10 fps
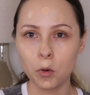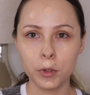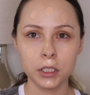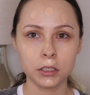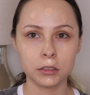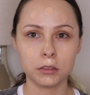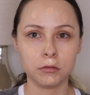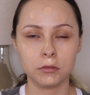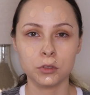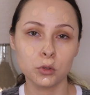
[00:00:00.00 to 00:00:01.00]
always
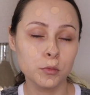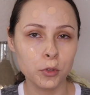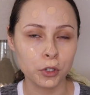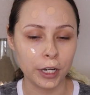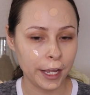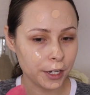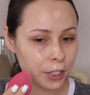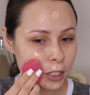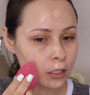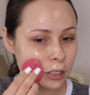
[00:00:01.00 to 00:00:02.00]
do more
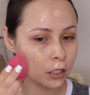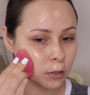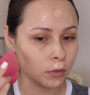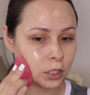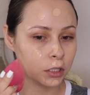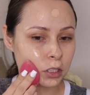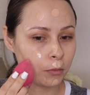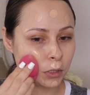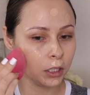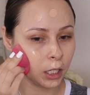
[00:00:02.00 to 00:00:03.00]
layers, which is
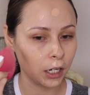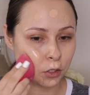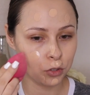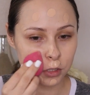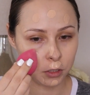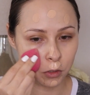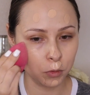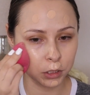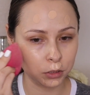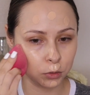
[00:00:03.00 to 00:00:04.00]
something that I usually
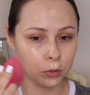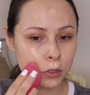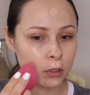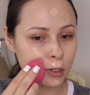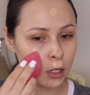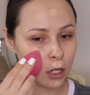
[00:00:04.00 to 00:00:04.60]
always do.